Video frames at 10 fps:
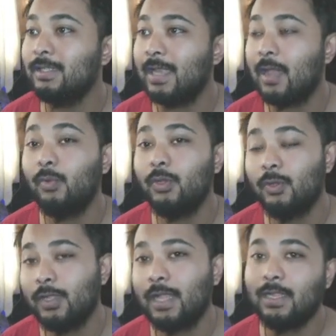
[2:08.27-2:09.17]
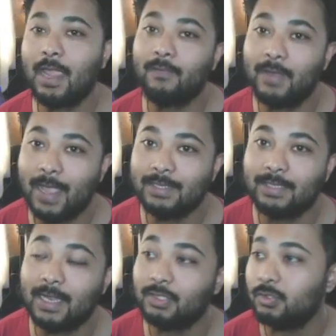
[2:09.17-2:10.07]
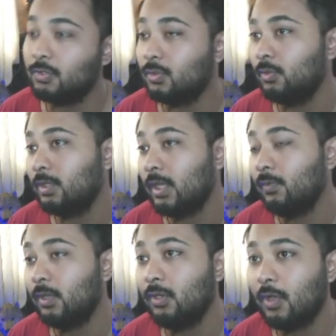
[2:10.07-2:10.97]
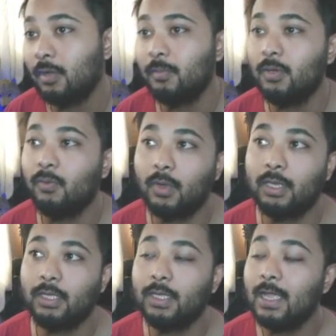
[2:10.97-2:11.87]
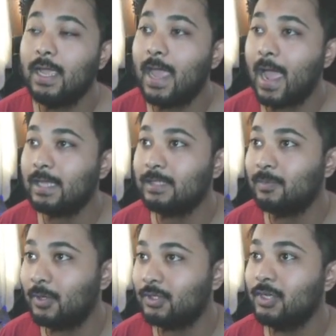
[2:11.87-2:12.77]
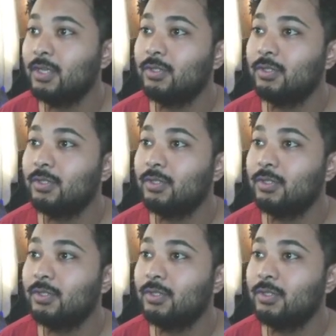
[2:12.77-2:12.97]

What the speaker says: Now, we know that they have Night Slash, so they will not be running Ice Punch.